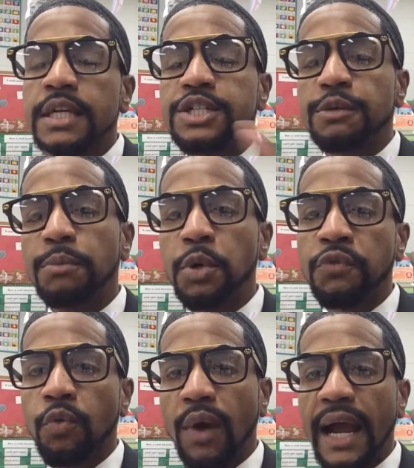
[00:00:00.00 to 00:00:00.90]
to move
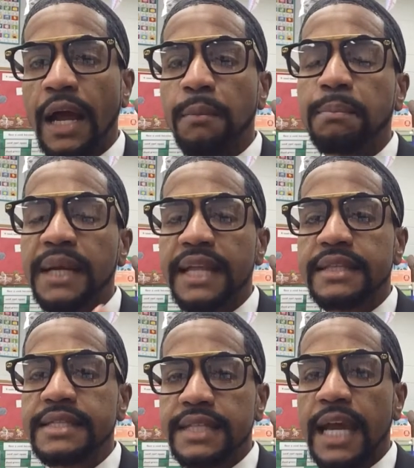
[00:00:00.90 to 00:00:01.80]
around, but at the
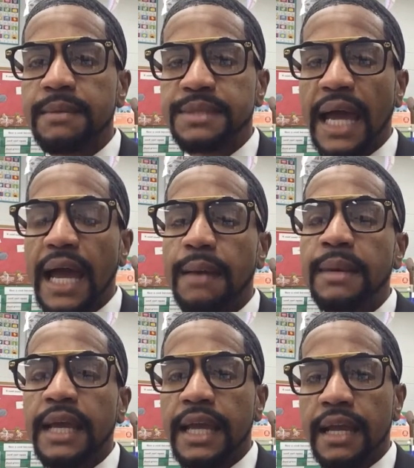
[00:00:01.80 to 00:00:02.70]
same time,
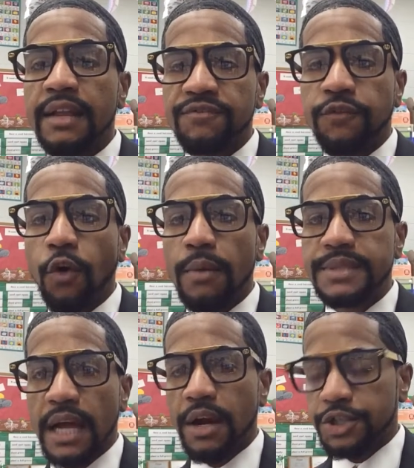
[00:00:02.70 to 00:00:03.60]
it informs
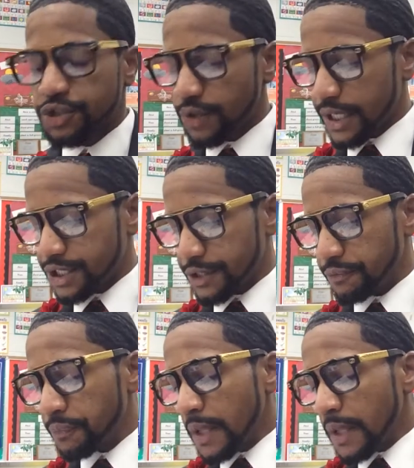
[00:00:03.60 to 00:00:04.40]
our instruction.